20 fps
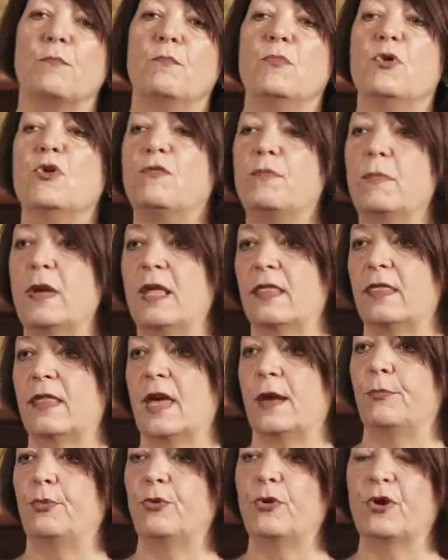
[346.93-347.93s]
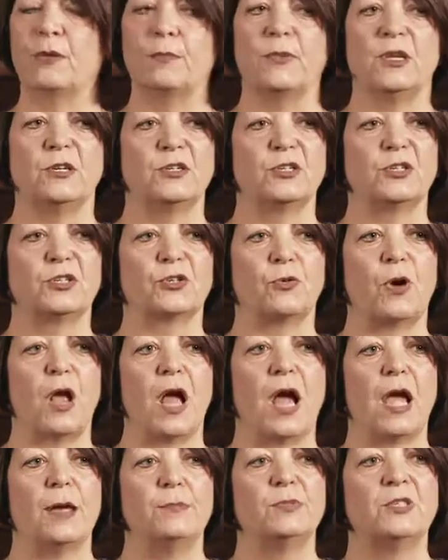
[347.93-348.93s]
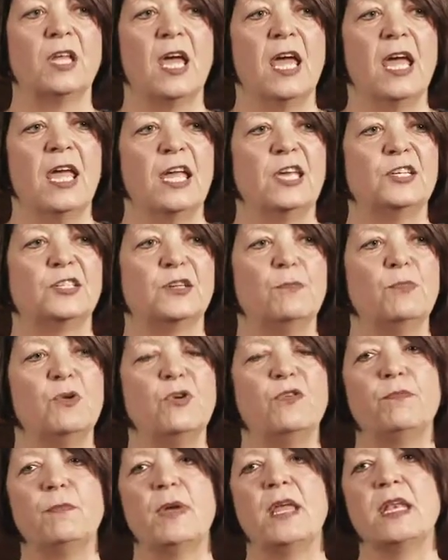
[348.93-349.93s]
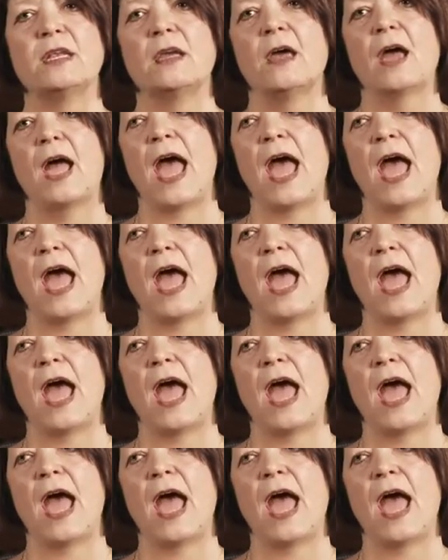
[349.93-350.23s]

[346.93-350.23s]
movement that Brueggemann describes is a movement